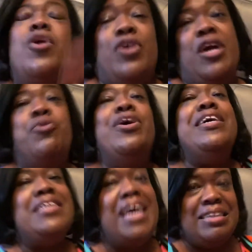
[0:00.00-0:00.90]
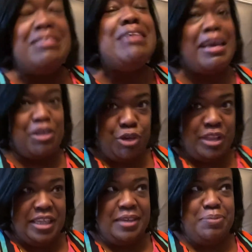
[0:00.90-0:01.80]
okay well not
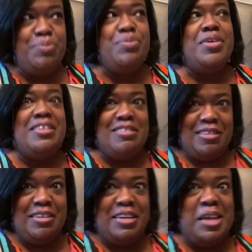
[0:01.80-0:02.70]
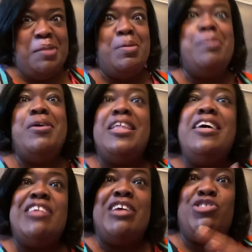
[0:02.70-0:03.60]
technically it's sunday my birthday
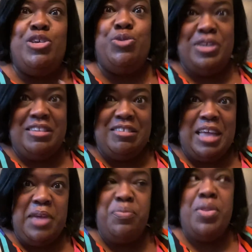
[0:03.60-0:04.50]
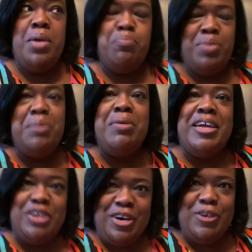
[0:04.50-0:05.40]
is actually wednesday but my
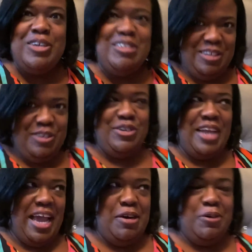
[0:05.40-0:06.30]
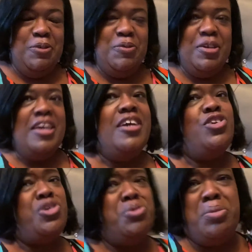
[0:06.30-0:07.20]
daughter is here now
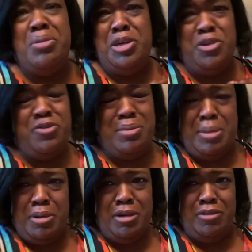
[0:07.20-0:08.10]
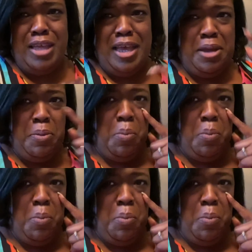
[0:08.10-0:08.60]
she won't be here for my birthday